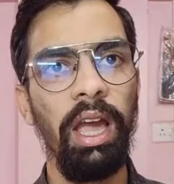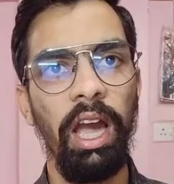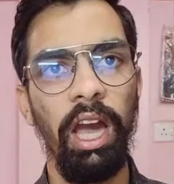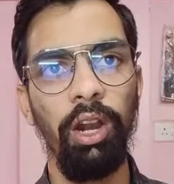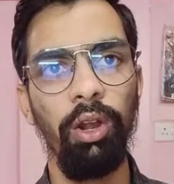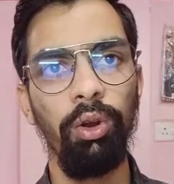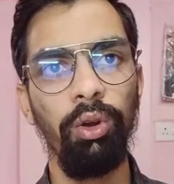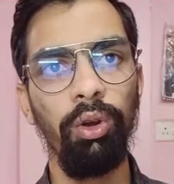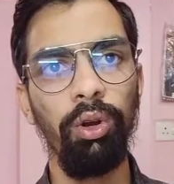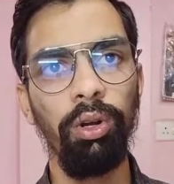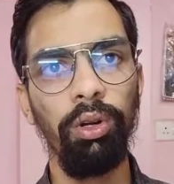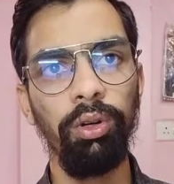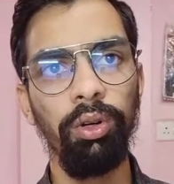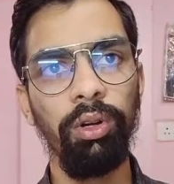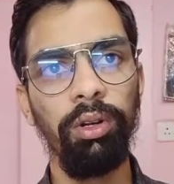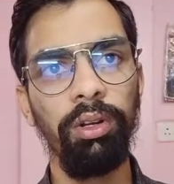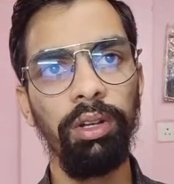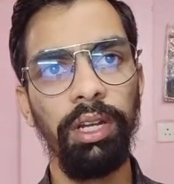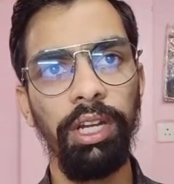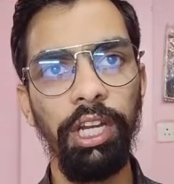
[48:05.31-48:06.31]
Analog
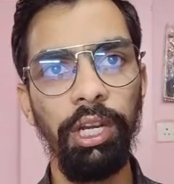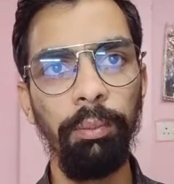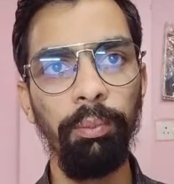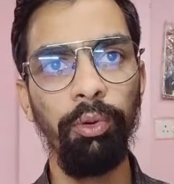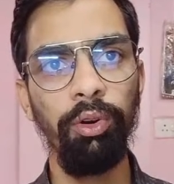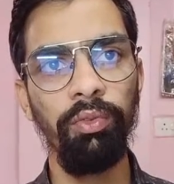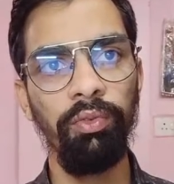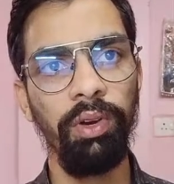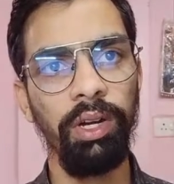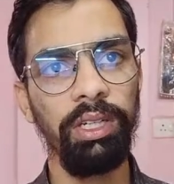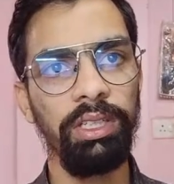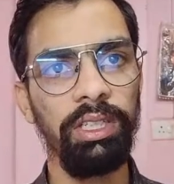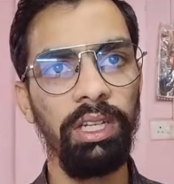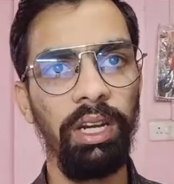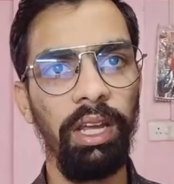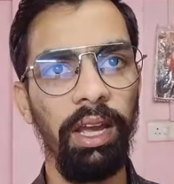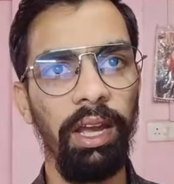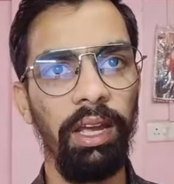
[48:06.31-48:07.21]
dot input function,